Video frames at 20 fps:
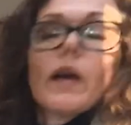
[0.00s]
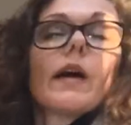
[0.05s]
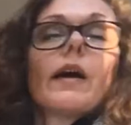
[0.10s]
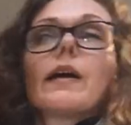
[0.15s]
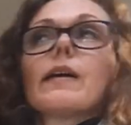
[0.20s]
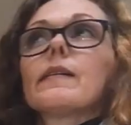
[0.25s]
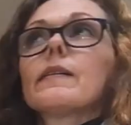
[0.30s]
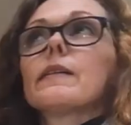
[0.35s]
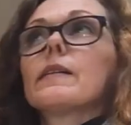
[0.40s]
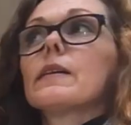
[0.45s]

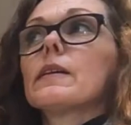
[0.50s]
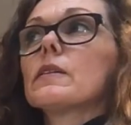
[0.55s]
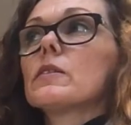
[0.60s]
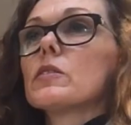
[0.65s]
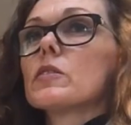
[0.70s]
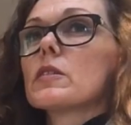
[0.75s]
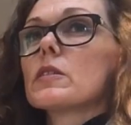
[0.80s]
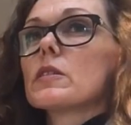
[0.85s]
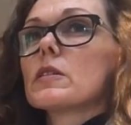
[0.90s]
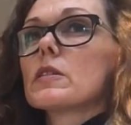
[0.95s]
And then
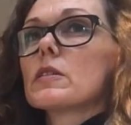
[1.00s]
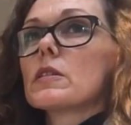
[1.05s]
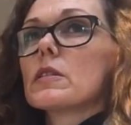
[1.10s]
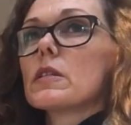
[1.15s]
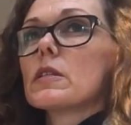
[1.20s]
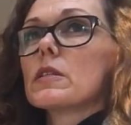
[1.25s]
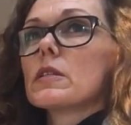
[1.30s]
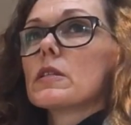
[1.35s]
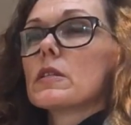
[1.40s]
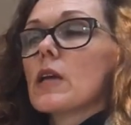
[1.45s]
just
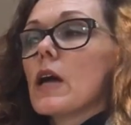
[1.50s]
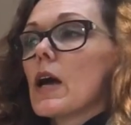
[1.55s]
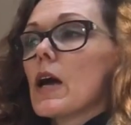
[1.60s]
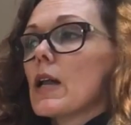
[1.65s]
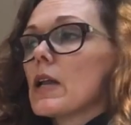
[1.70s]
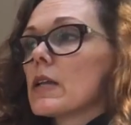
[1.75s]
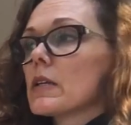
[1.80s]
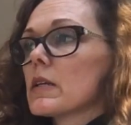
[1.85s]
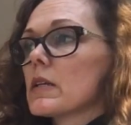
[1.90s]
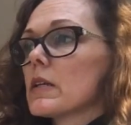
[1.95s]
sit
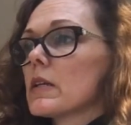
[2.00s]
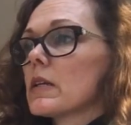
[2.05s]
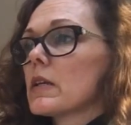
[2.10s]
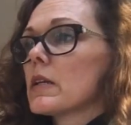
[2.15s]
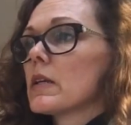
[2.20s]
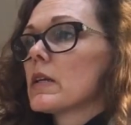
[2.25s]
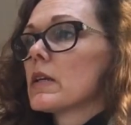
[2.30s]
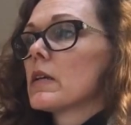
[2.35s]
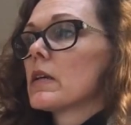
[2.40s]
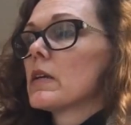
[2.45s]
silently
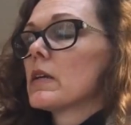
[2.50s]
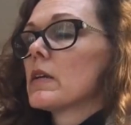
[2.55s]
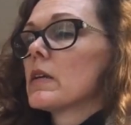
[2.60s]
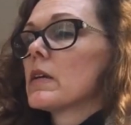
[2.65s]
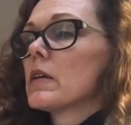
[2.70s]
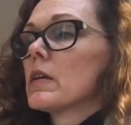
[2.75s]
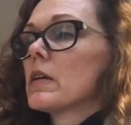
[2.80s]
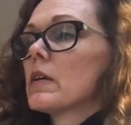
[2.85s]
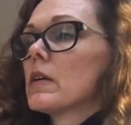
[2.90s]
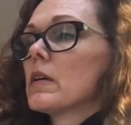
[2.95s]

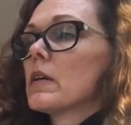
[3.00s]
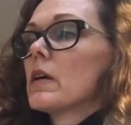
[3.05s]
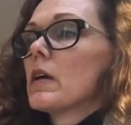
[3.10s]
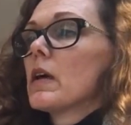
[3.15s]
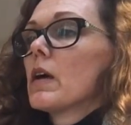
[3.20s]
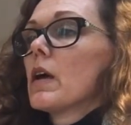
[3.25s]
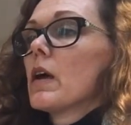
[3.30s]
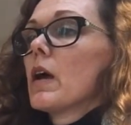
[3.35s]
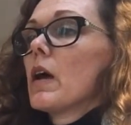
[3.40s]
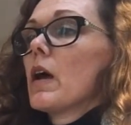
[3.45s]

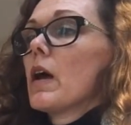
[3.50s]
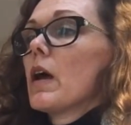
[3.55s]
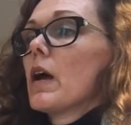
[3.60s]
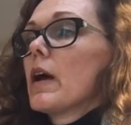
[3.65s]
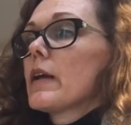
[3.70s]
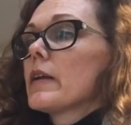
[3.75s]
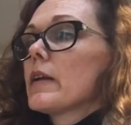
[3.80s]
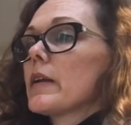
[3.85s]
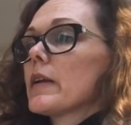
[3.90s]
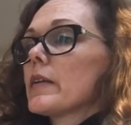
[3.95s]

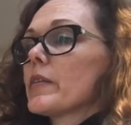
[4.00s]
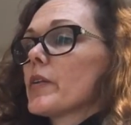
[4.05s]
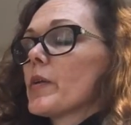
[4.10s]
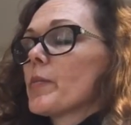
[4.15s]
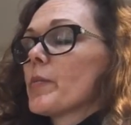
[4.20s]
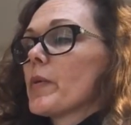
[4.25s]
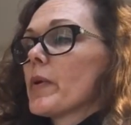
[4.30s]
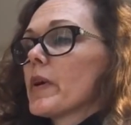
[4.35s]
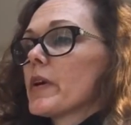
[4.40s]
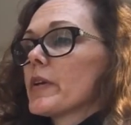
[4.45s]
and let your
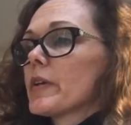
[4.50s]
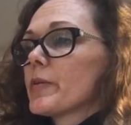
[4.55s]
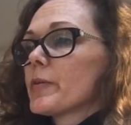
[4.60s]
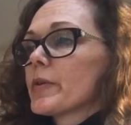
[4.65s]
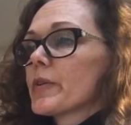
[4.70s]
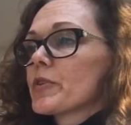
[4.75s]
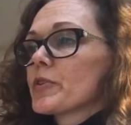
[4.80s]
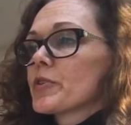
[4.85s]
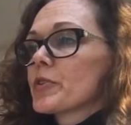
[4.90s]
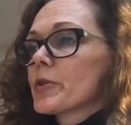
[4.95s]
body
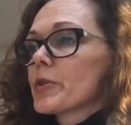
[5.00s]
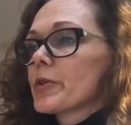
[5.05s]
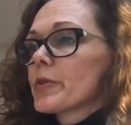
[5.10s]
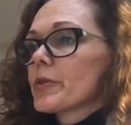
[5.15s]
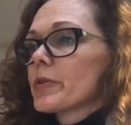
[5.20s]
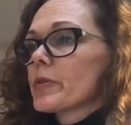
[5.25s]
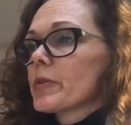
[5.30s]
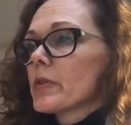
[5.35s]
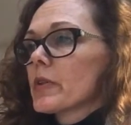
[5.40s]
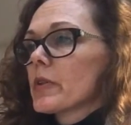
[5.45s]

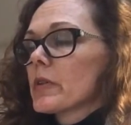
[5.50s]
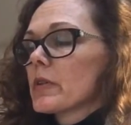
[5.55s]
return